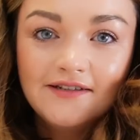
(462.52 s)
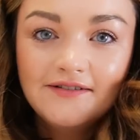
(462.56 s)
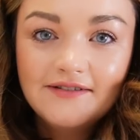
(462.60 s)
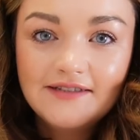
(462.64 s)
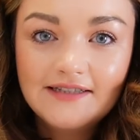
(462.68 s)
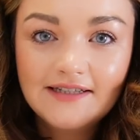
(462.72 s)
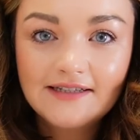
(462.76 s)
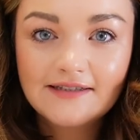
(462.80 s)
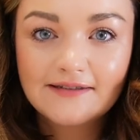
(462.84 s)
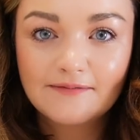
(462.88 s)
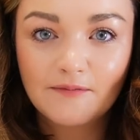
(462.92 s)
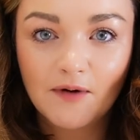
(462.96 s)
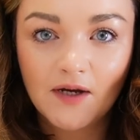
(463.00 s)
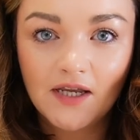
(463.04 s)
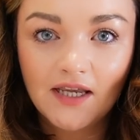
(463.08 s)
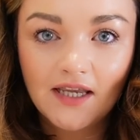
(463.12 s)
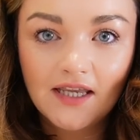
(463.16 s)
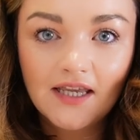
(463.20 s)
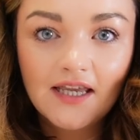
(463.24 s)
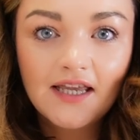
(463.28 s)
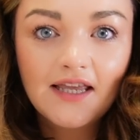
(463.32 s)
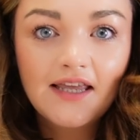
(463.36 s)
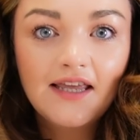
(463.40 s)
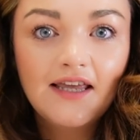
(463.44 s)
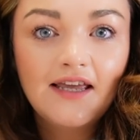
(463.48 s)
use this
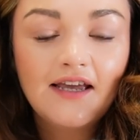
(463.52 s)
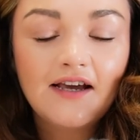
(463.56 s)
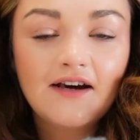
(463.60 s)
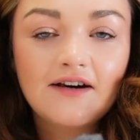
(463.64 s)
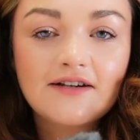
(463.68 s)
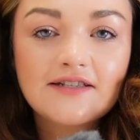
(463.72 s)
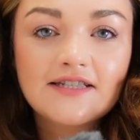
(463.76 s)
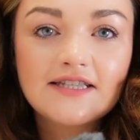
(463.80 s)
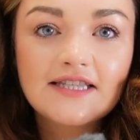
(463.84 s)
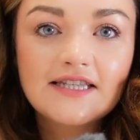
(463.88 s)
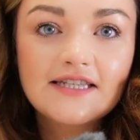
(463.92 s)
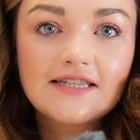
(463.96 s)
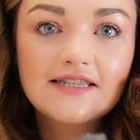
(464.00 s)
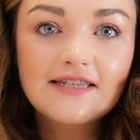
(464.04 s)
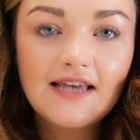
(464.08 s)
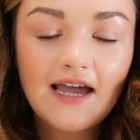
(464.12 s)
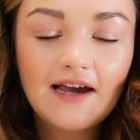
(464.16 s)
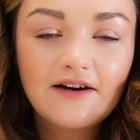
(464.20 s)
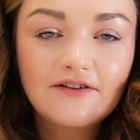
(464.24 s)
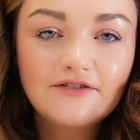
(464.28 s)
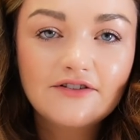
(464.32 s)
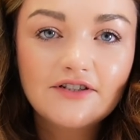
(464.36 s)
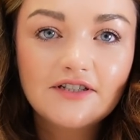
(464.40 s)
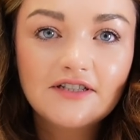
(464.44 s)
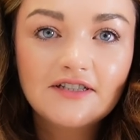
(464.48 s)
mic because the
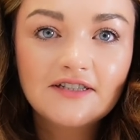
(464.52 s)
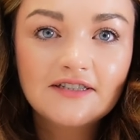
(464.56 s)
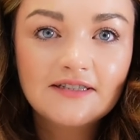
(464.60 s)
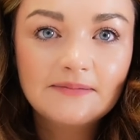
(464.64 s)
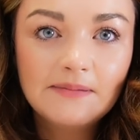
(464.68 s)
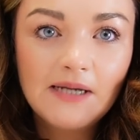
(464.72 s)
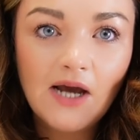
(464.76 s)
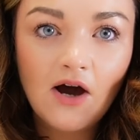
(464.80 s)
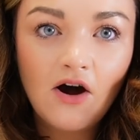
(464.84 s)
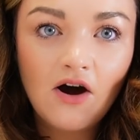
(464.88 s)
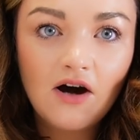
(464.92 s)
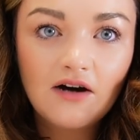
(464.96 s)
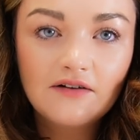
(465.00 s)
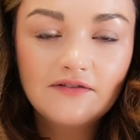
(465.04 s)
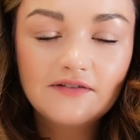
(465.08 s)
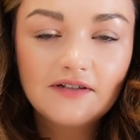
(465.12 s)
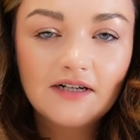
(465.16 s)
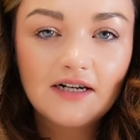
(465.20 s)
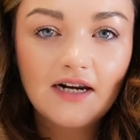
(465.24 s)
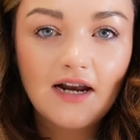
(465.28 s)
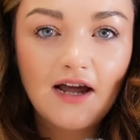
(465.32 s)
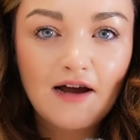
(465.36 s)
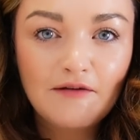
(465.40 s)
sound does be awful